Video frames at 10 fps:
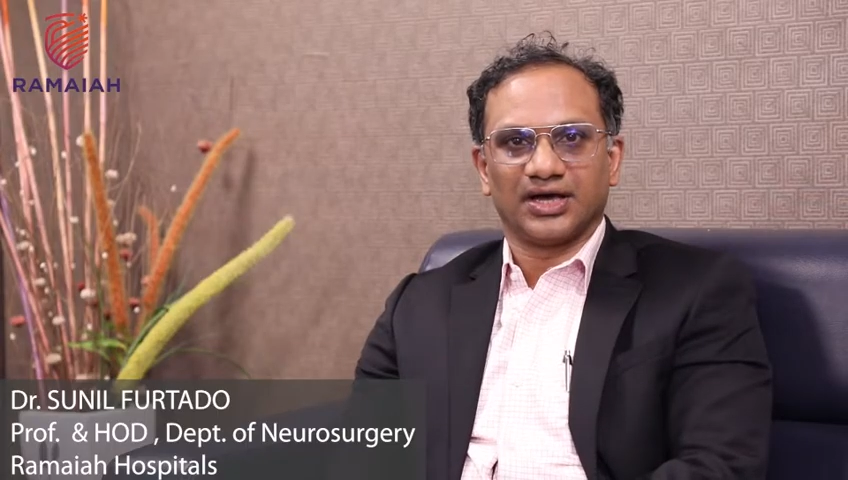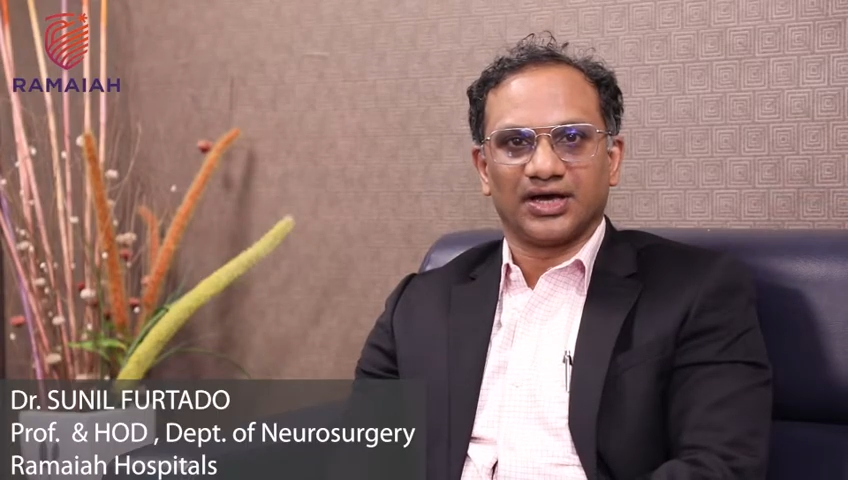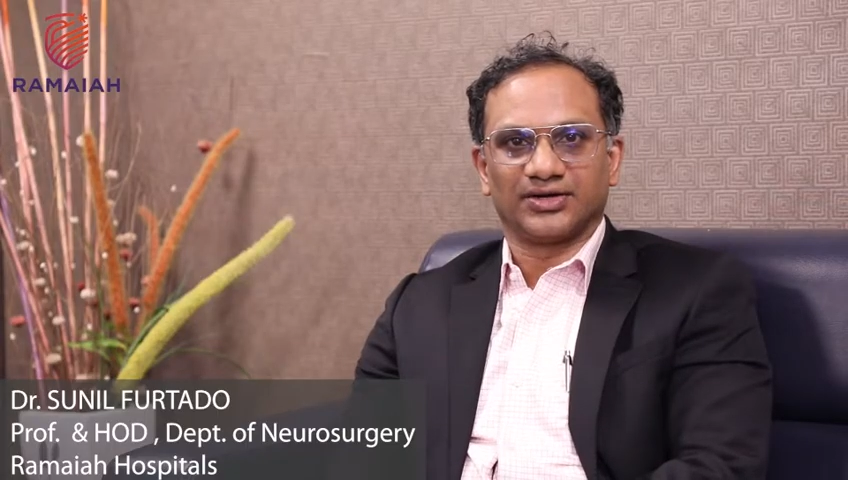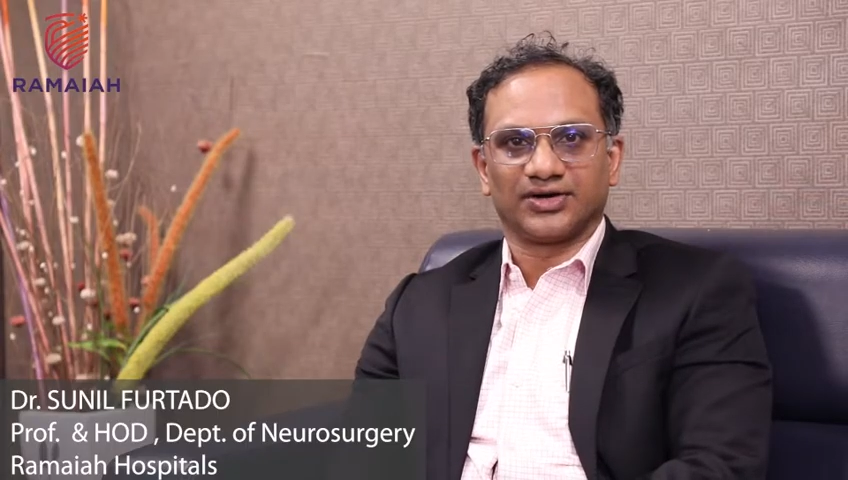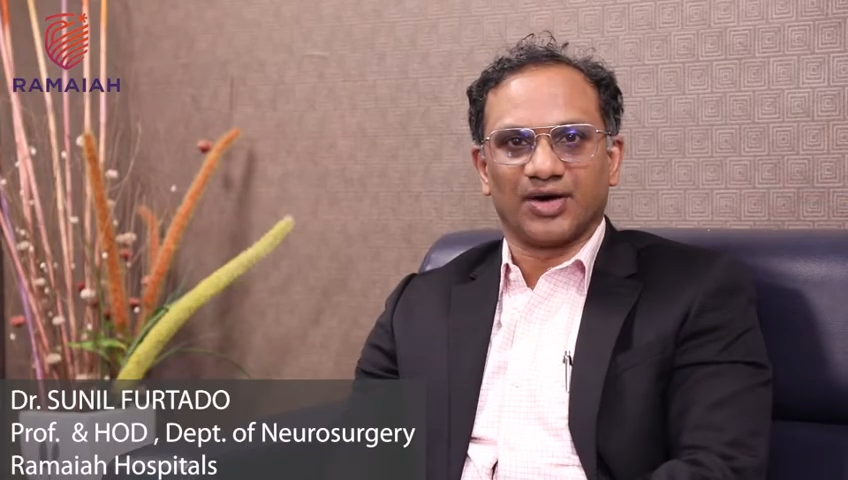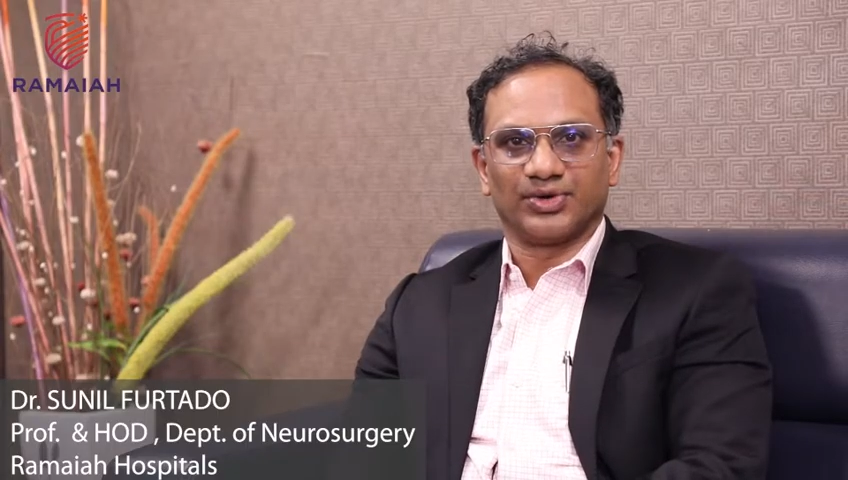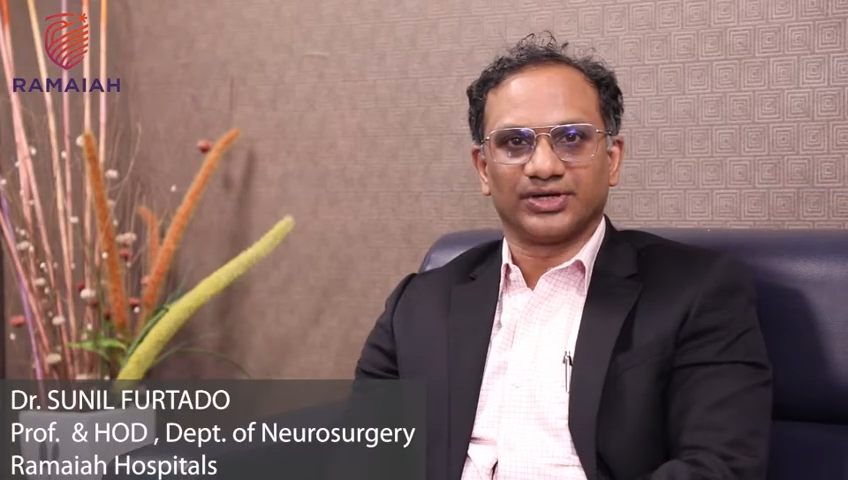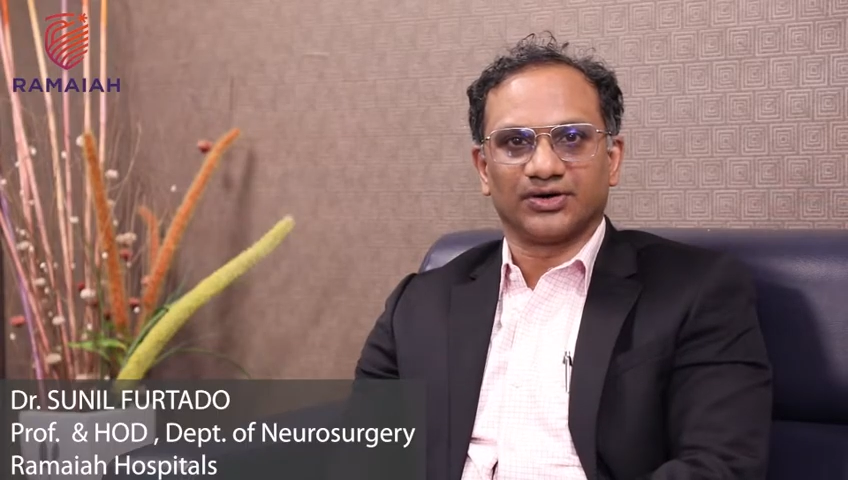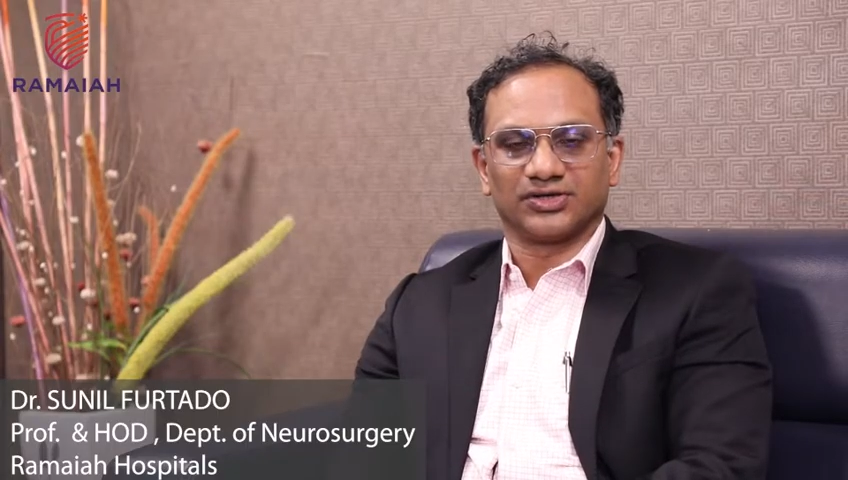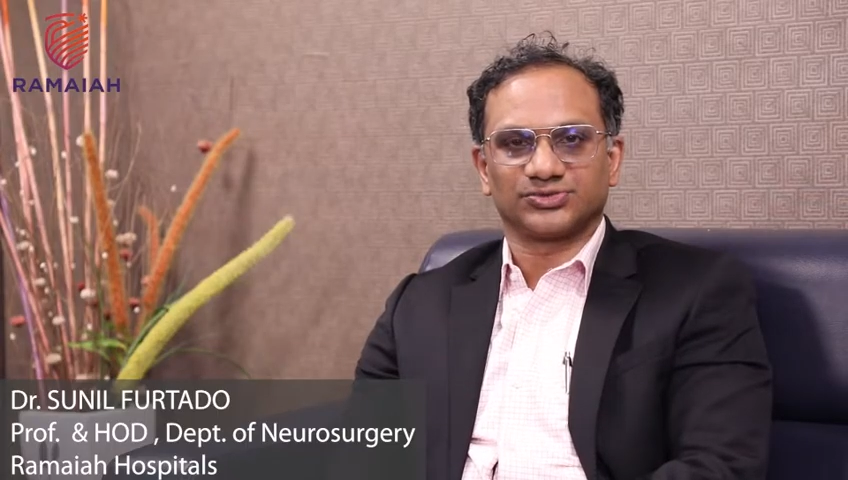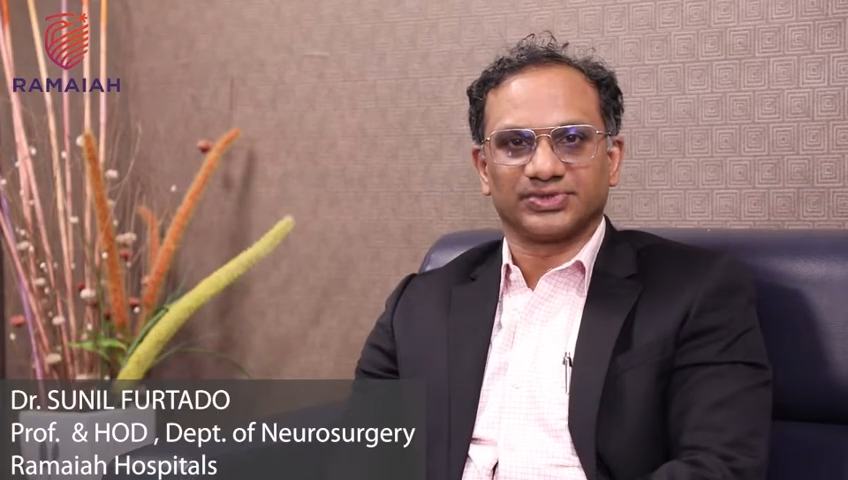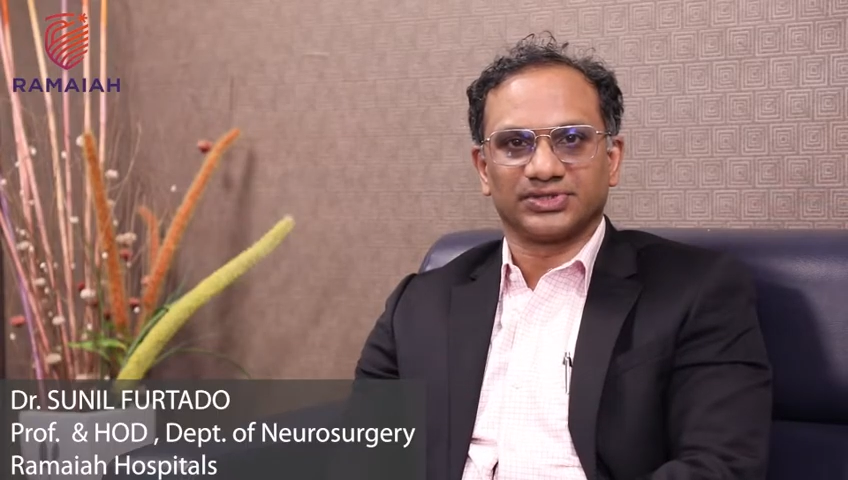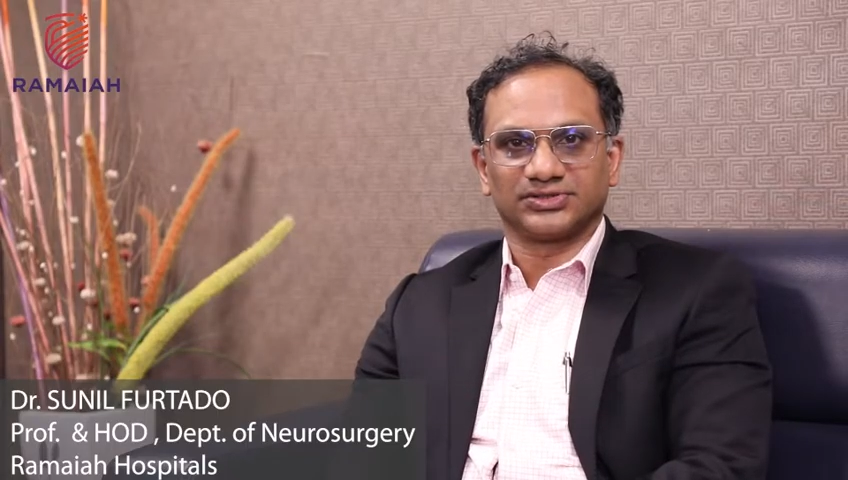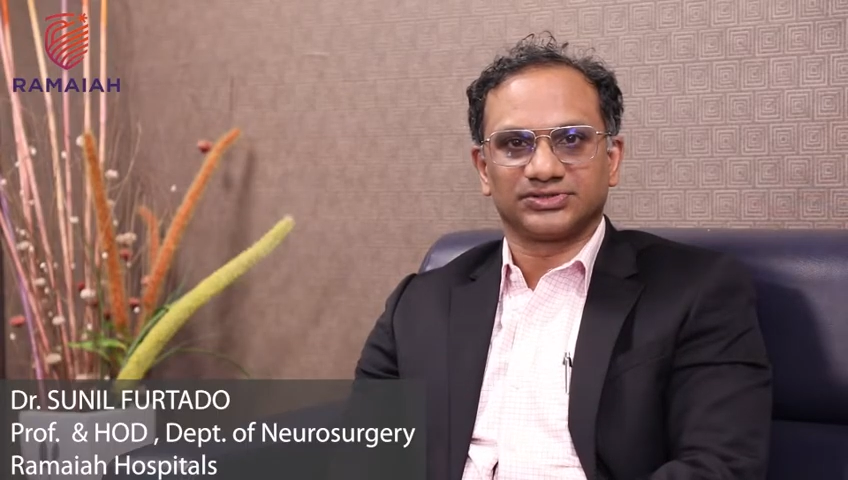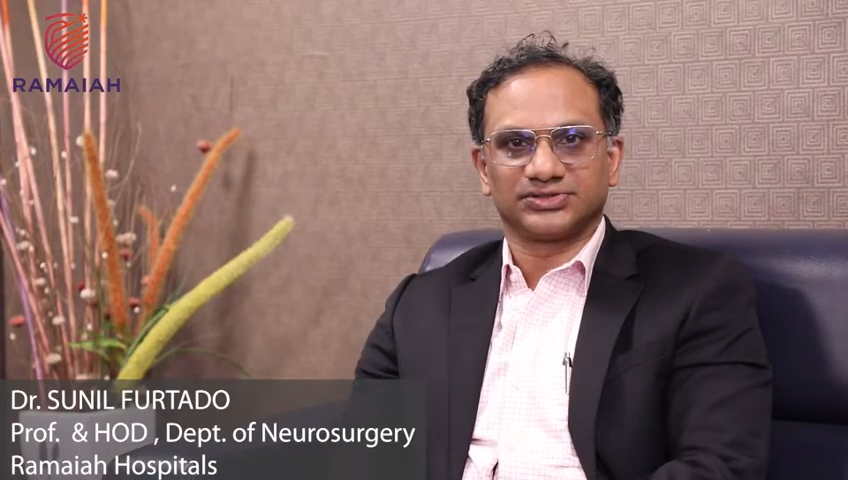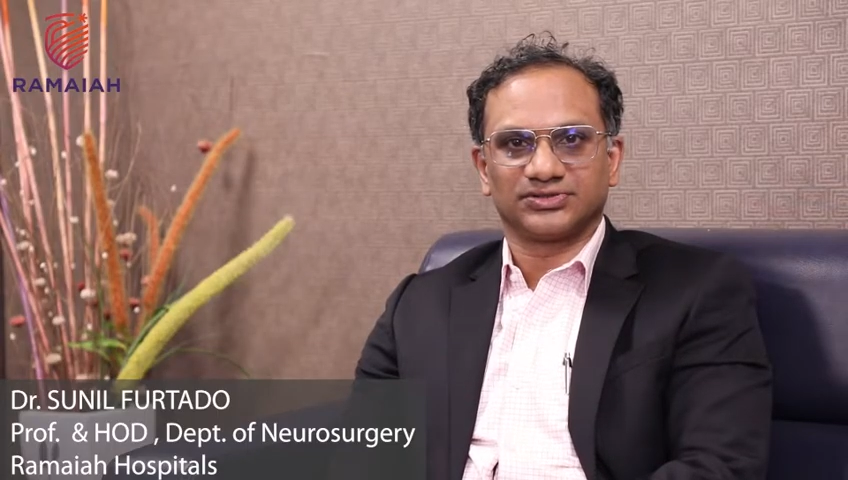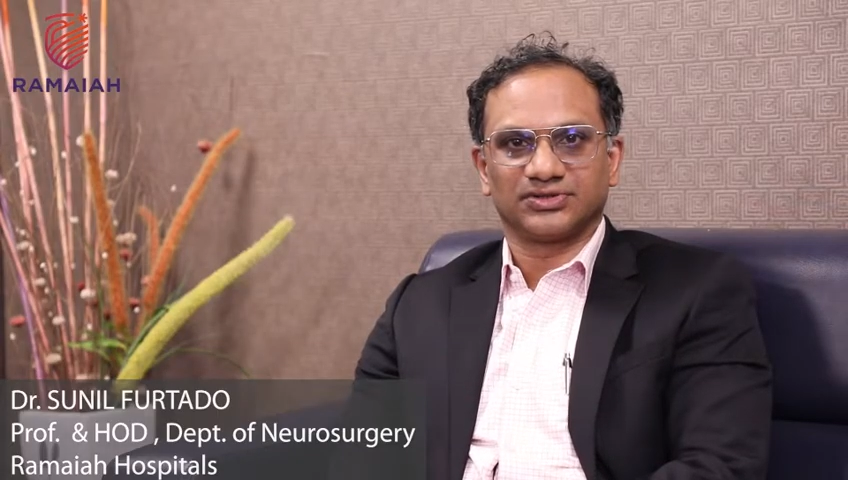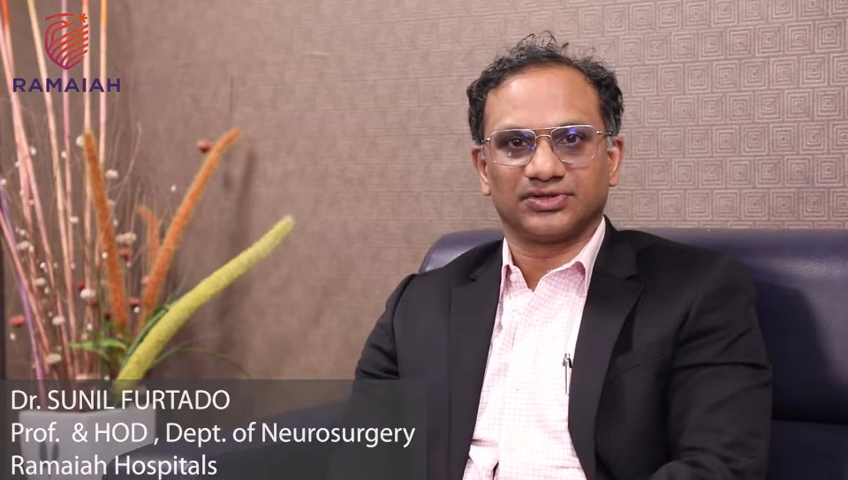at Ramaiah Hospitals.